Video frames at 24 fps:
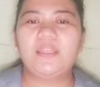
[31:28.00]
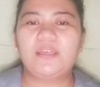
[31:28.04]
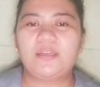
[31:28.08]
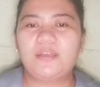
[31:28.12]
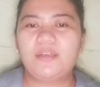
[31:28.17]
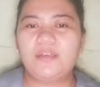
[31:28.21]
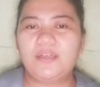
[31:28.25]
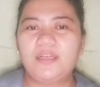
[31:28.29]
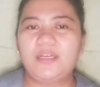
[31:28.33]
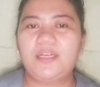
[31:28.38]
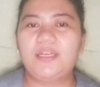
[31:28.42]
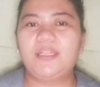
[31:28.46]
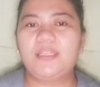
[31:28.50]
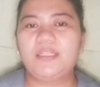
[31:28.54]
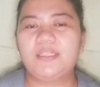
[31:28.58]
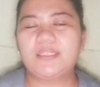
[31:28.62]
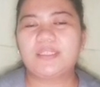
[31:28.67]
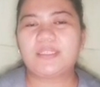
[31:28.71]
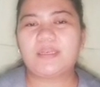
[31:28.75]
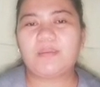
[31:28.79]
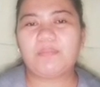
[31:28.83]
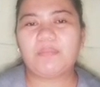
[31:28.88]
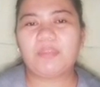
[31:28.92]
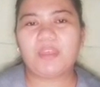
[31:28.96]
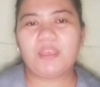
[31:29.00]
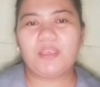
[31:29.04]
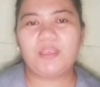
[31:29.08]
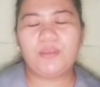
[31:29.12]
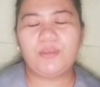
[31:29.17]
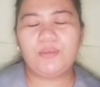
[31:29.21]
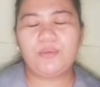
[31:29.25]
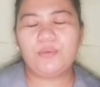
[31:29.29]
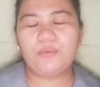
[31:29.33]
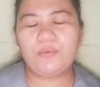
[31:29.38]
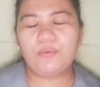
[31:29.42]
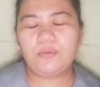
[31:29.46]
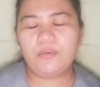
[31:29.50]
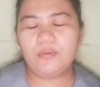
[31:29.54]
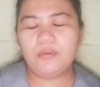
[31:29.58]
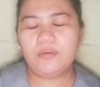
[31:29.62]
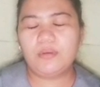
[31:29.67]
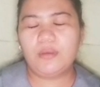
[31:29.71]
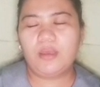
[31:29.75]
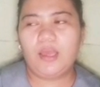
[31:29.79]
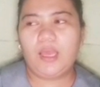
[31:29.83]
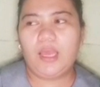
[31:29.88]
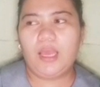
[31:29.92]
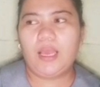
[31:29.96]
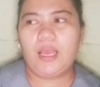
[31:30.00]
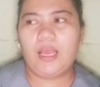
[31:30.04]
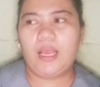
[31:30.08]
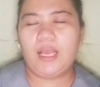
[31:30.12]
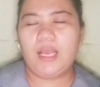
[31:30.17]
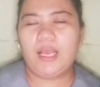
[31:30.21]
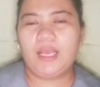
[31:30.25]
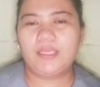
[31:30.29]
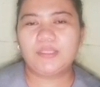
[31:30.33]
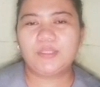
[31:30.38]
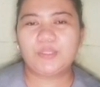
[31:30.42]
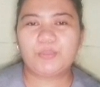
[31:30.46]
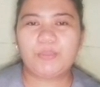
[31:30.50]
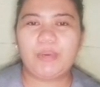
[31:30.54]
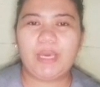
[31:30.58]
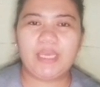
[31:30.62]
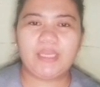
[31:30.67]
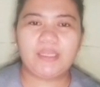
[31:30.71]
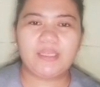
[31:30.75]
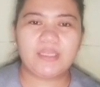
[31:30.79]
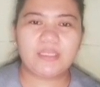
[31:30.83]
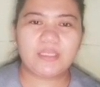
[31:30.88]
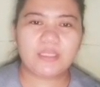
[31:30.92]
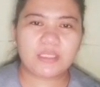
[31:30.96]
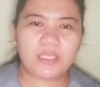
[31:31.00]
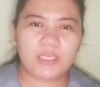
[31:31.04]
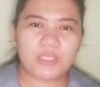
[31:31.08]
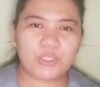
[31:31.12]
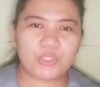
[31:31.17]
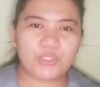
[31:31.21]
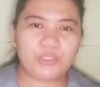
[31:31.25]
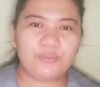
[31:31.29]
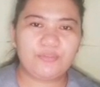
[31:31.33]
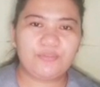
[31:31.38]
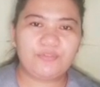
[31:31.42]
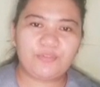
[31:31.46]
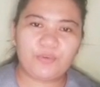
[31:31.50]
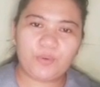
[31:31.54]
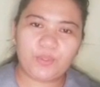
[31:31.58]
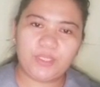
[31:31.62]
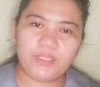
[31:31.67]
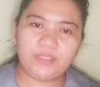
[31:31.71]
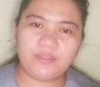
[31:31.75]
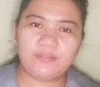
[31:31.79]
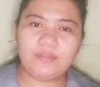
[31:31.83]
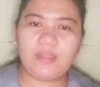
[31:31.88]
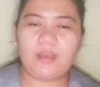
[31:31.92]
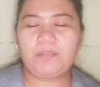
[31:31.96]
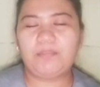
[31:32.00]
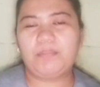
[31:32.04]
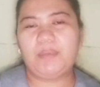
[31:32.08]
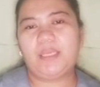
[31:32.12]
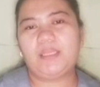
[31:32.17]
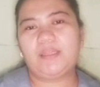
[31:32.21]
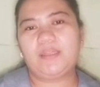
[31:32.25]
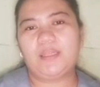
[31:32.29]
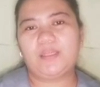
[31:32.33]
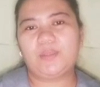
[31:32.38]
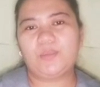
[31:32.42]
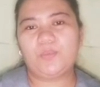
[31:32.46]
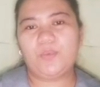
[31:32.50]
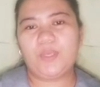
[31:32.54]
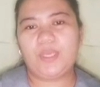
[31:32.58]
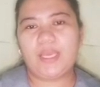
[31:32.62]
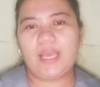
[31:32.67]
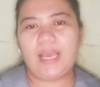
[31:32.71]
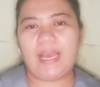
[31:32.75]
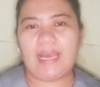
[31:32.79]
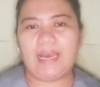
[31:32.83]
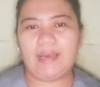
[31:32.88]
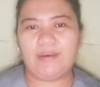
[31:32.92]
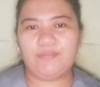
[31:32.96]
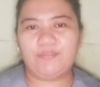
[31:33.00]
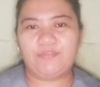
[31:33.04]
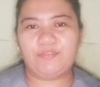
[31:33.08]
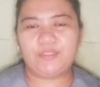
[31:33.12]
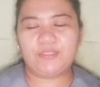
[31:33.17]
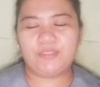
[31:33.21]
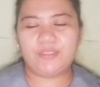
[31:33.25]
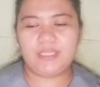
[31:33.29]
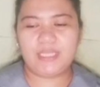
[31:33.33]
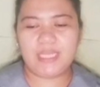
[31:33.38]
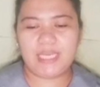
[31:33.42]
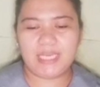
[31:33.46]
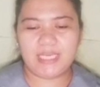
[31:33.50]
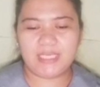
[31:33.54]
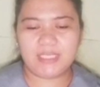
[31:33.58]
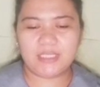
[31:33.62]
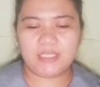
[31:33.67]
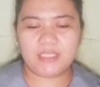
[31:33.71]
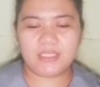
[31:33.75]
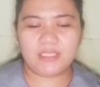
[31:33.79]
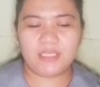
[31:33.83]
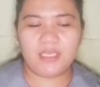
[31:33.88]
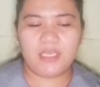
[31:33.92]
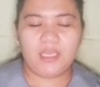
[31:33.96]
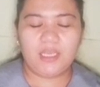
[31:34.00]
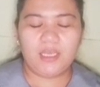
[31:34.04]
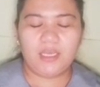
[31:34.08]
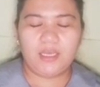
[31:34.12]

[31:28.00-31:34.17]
learned something new to my discussion for topic that we have for this